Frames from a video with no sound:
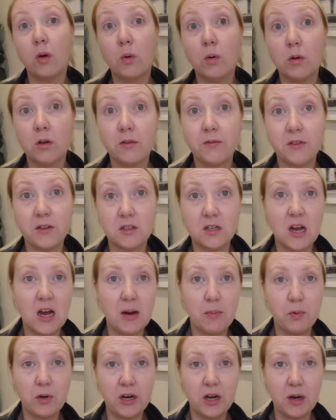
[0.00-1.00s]
all of the
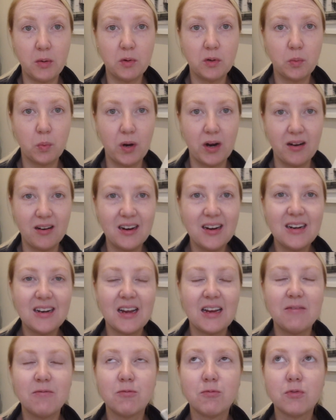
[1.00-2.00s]
time when I would wear it, and
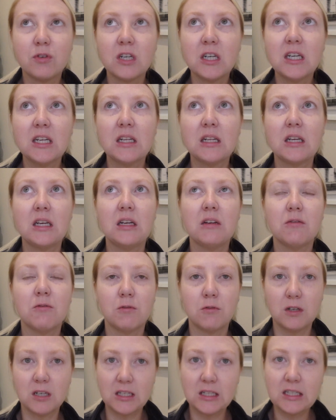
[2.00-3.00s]
I
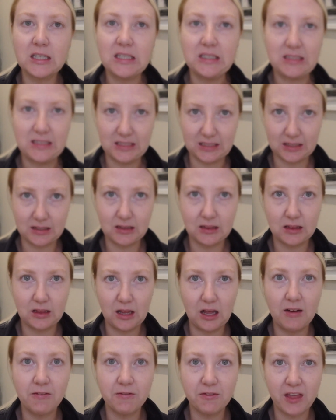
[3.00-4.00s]
really didn't
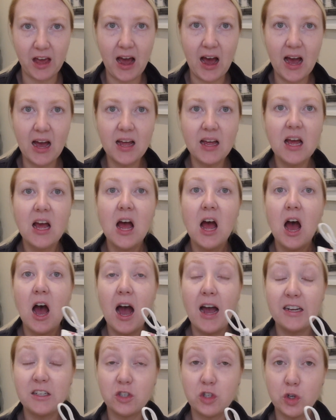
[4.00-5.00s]
love that.
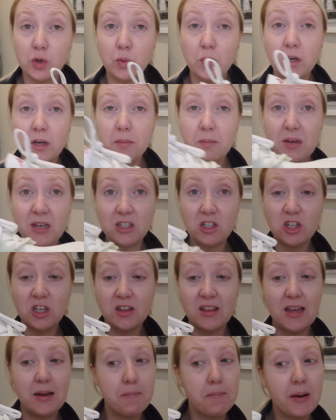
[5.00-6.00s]
I do want to
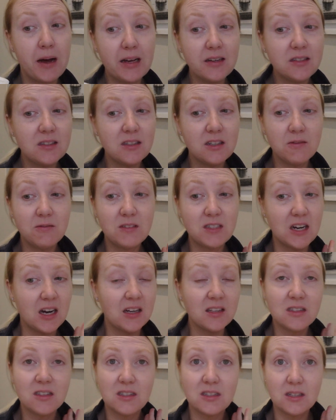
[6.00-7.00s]
mention they must have
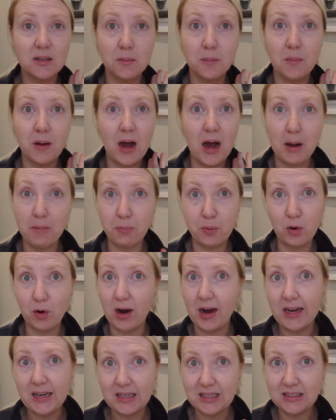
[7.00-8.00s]
done some
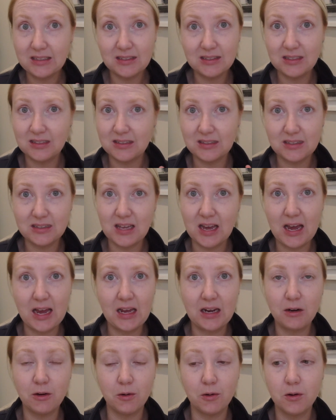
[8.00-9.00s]
upgrading since
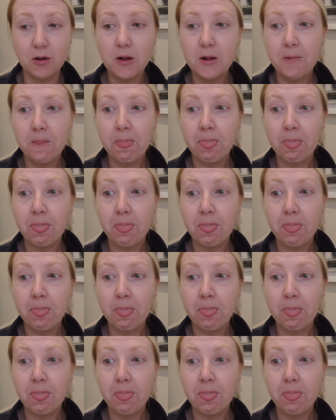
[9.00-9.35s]
then, or